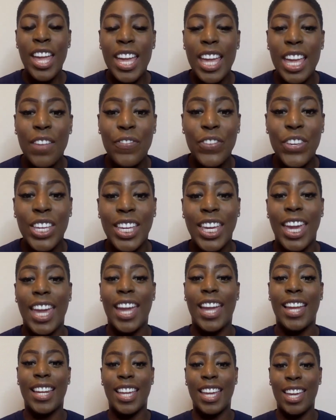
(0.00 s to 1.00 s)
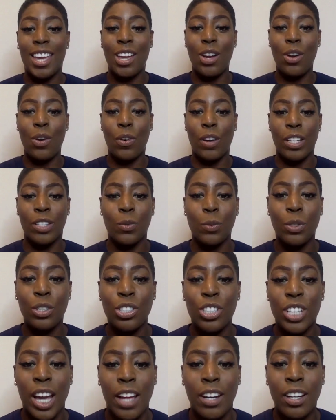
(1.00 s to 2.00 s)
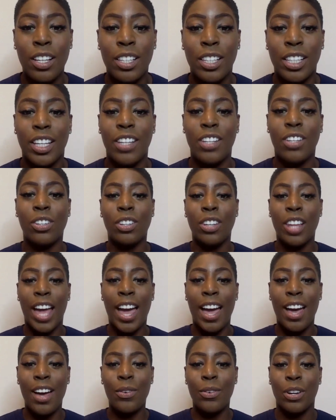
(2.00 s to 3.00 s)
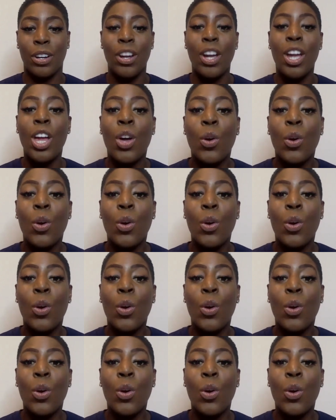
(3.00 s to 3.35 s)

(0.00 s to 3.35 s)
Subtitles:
If you can't hear us, we'll shout a little louder.